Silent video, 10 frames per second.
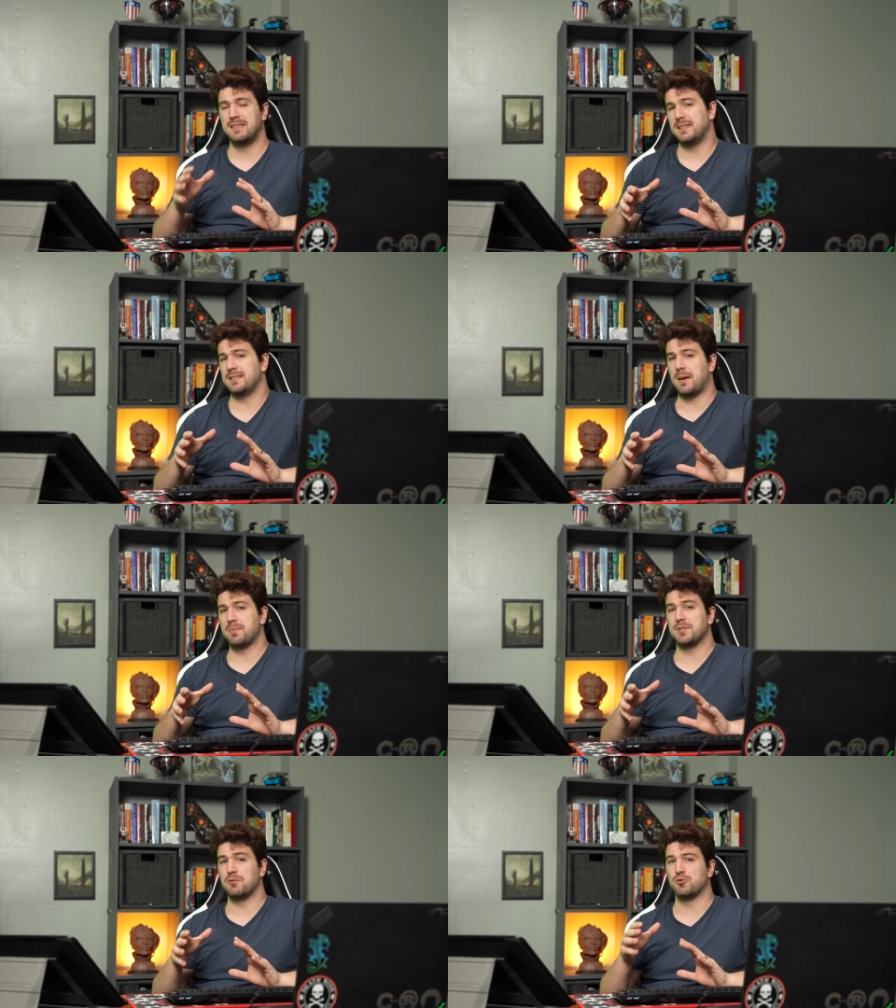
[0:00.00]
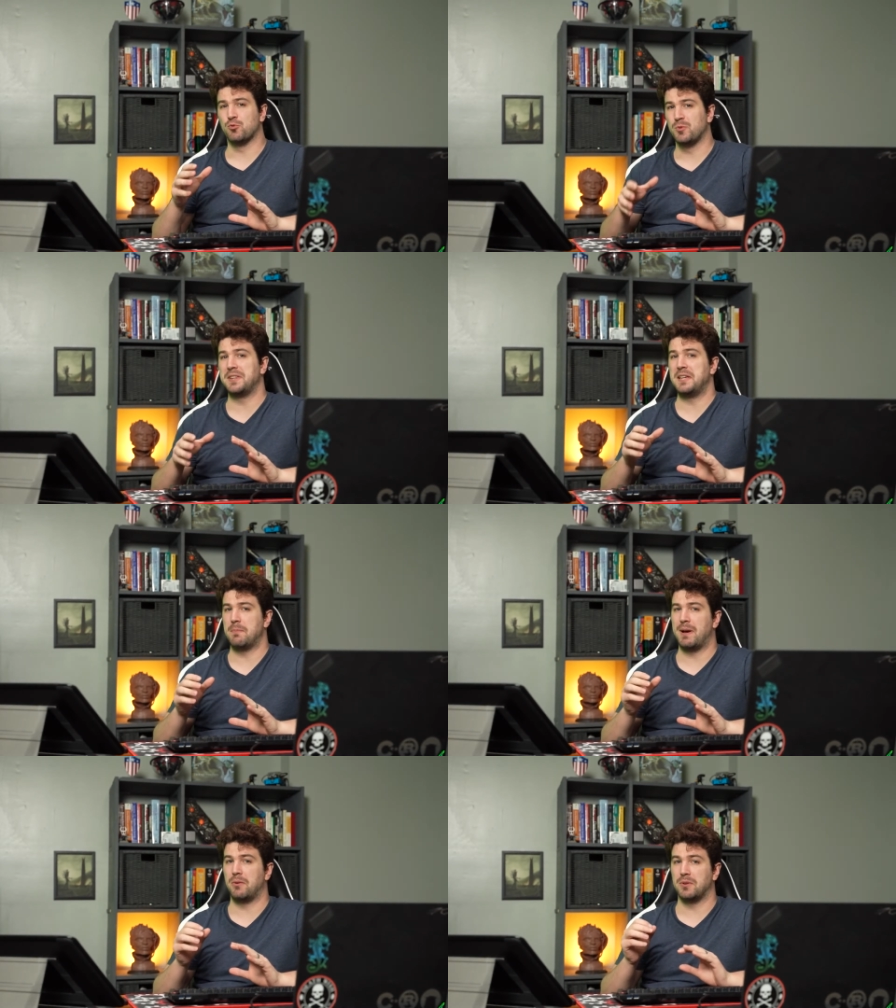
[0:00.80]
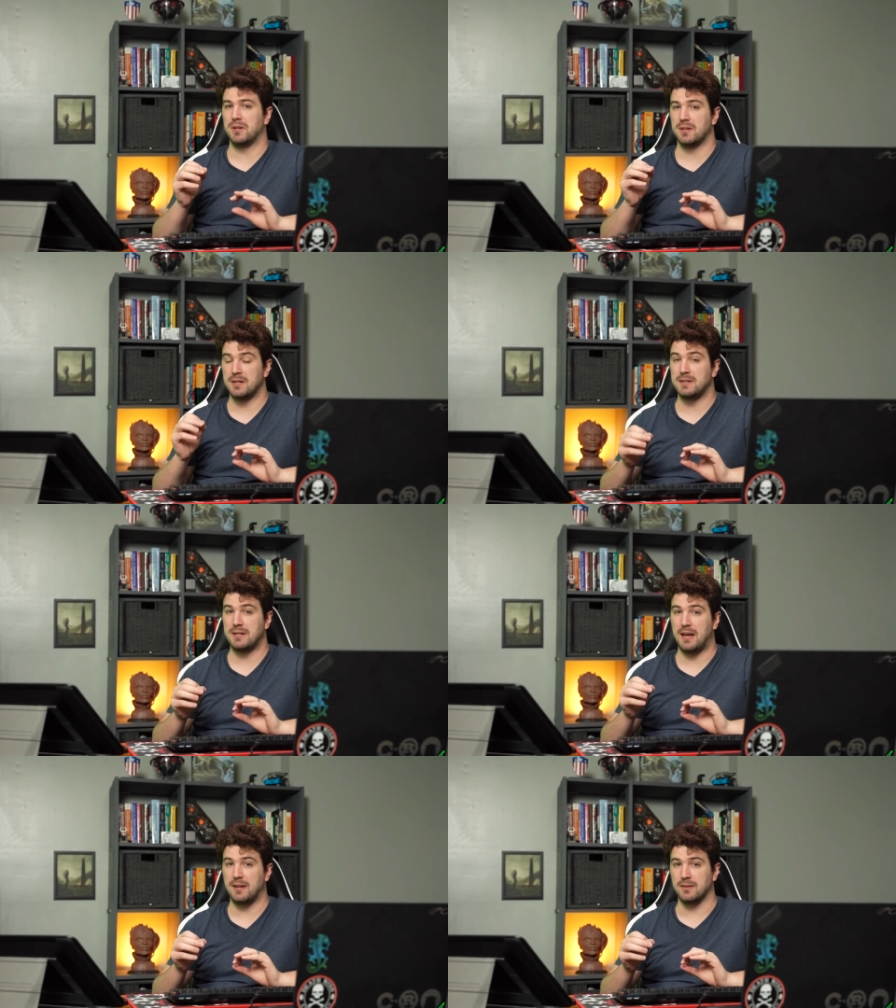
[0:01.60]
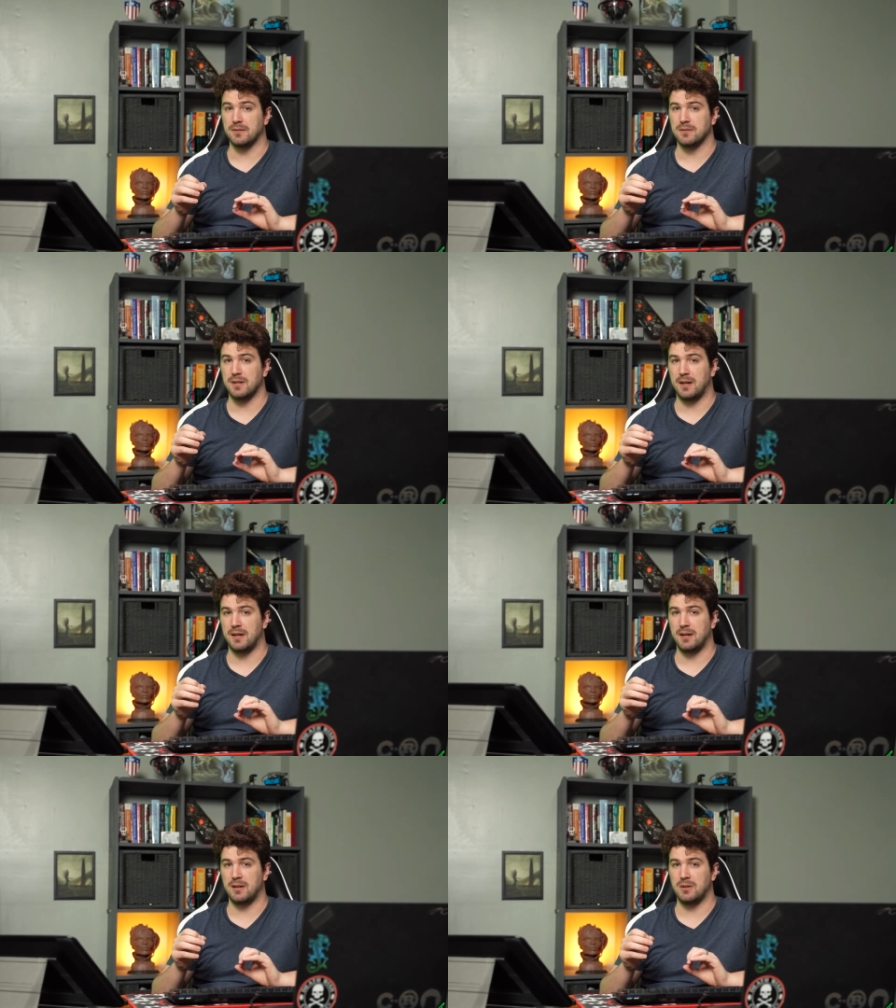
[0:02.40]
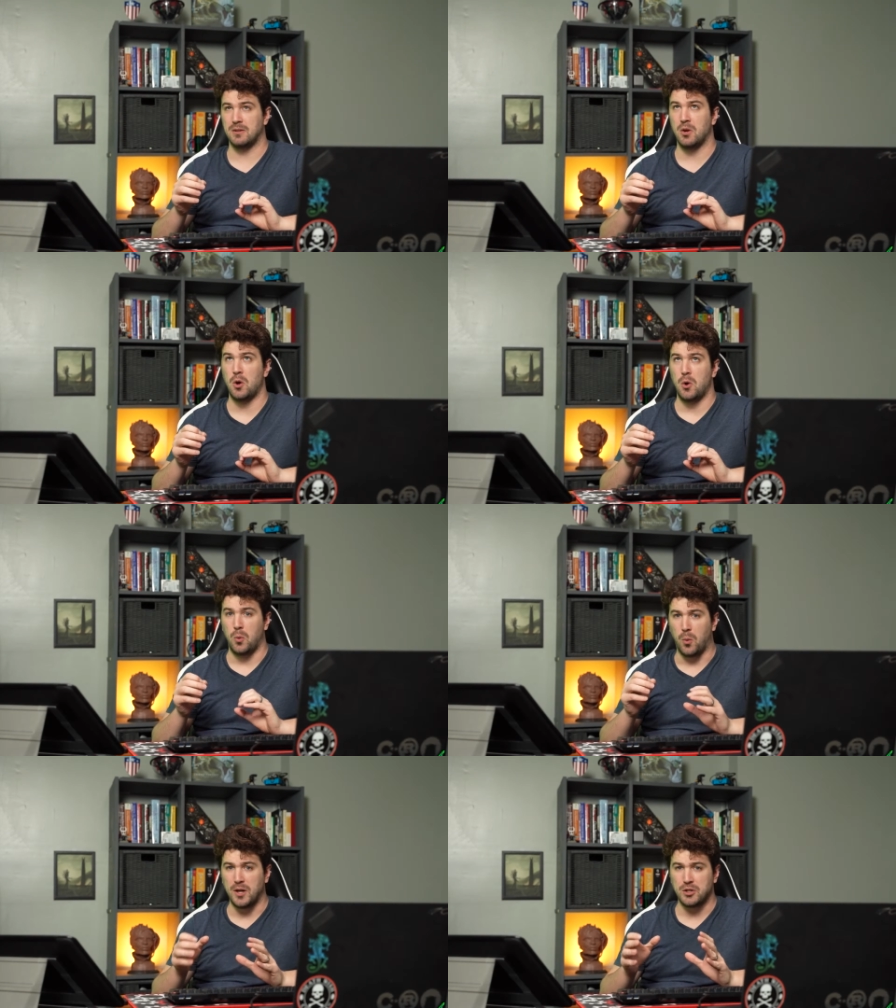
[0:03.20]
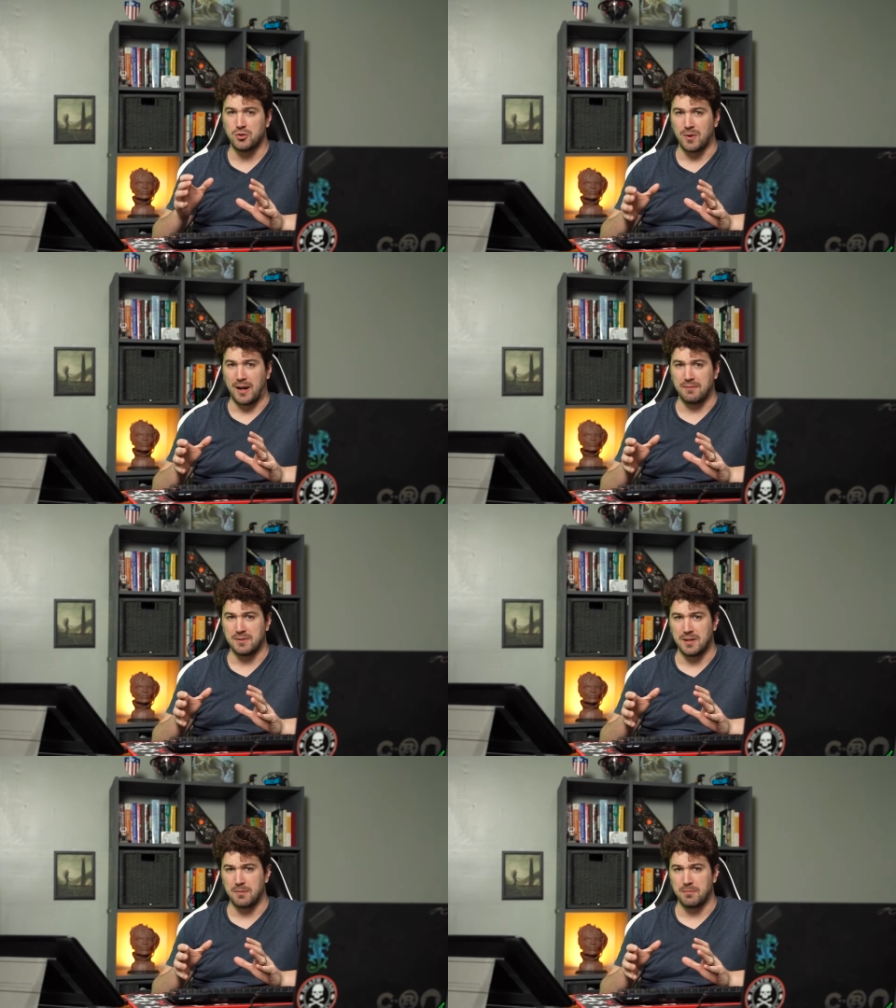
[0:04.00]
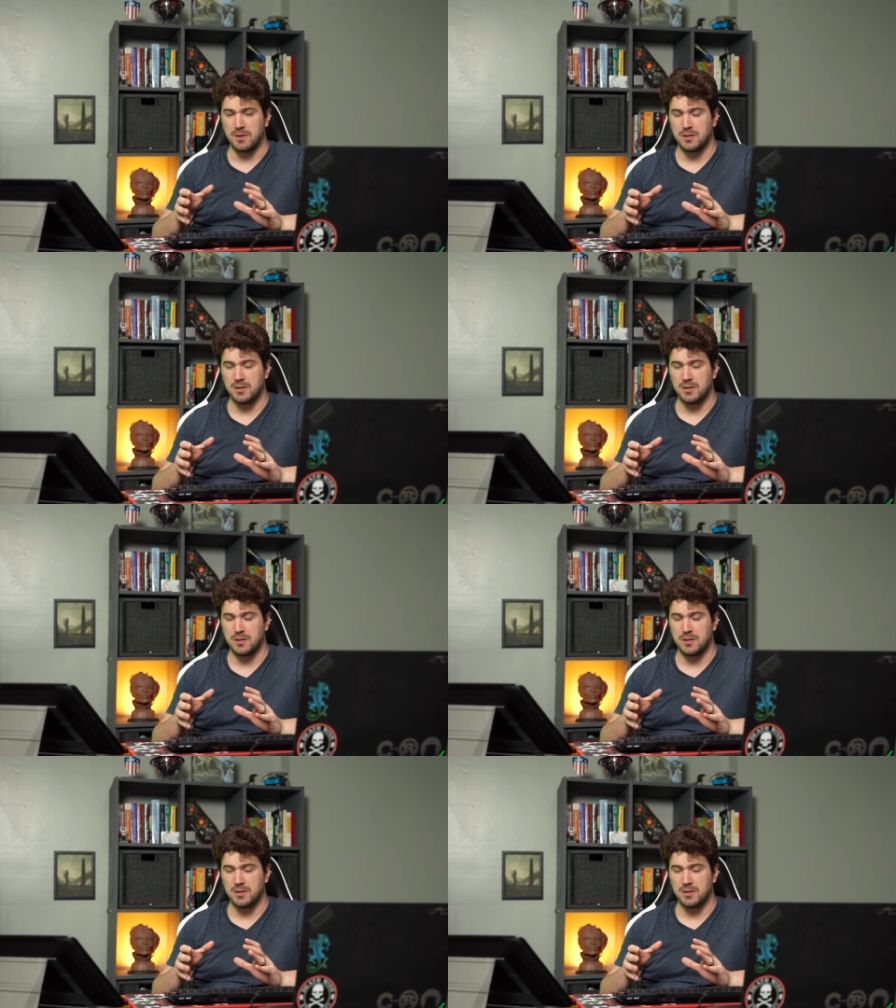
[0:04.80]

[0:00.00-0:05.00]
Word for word: this episode's really about containers and what drives them.